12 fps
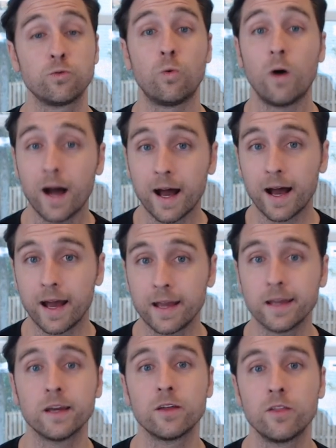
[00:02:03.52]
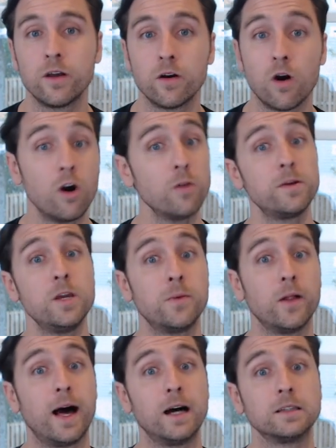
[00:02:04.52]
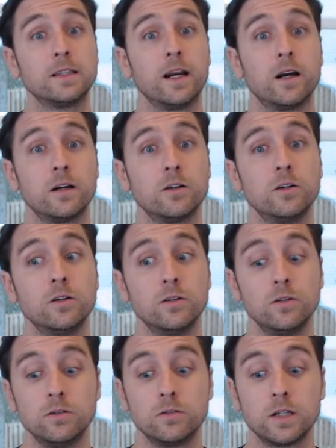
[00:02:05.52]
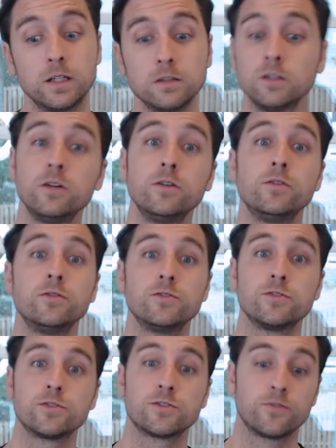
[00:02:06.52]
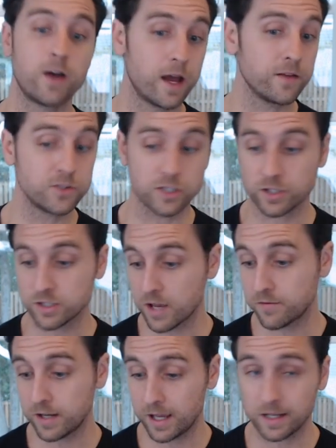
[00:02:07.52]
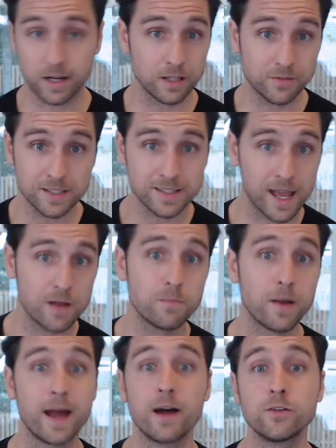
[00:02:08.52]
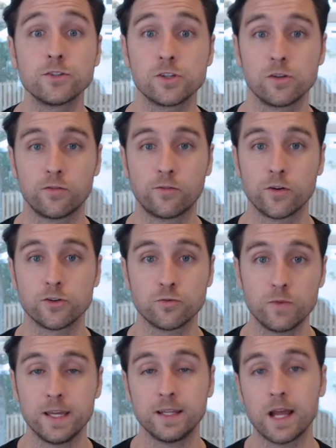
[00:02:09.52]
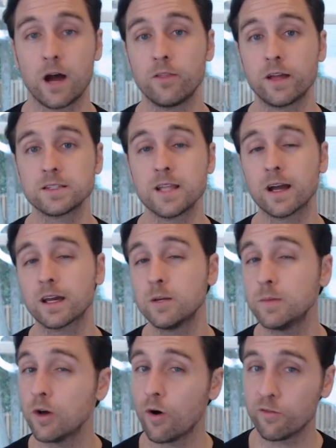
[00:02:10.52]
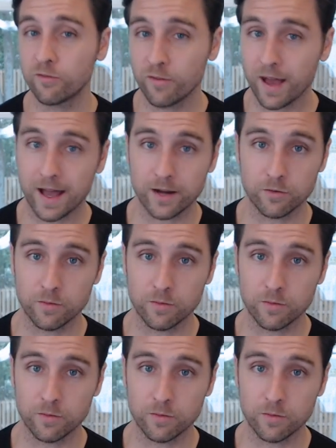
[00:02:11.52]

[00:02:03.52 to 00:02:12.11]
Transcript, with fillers: why there are people out there who can lose five, six, seven, eight, not even 10 pounds in their first week. Now, that's not going to be all fat.